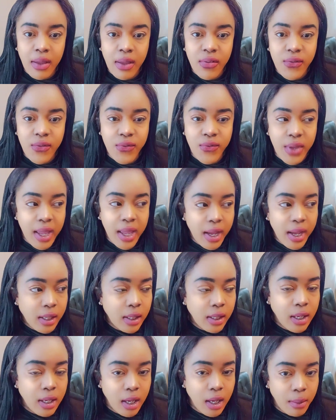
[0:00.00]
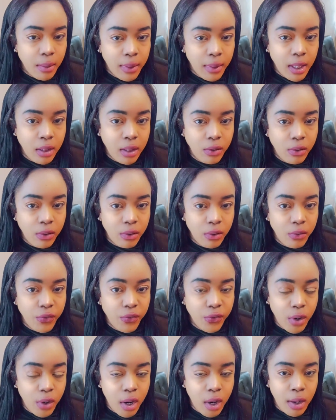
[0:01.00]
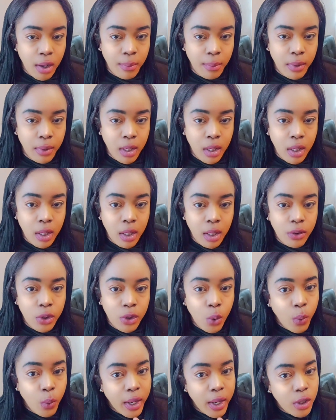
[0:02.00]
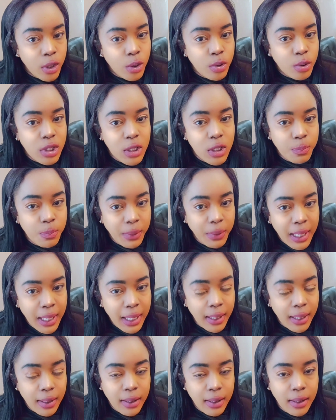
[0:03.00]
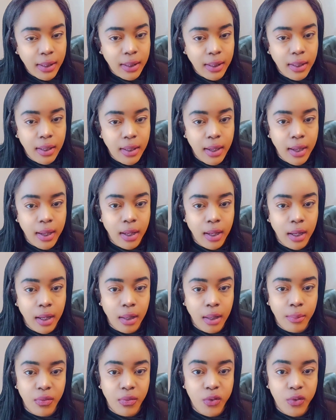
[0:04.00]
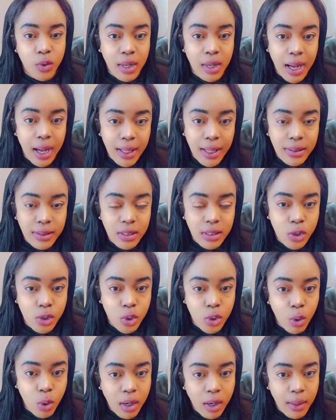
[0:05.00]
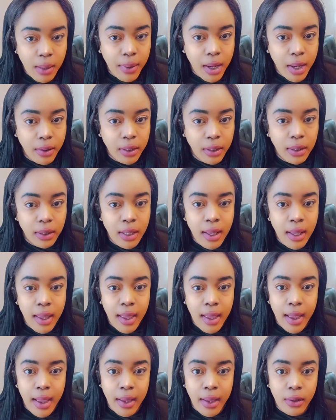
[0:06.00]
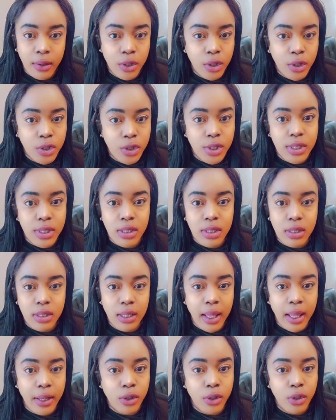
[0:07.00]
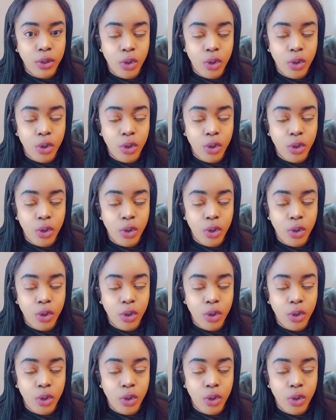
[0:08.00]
fear could come in from the way you speak. If you constantly talk about it and you're just like, you know,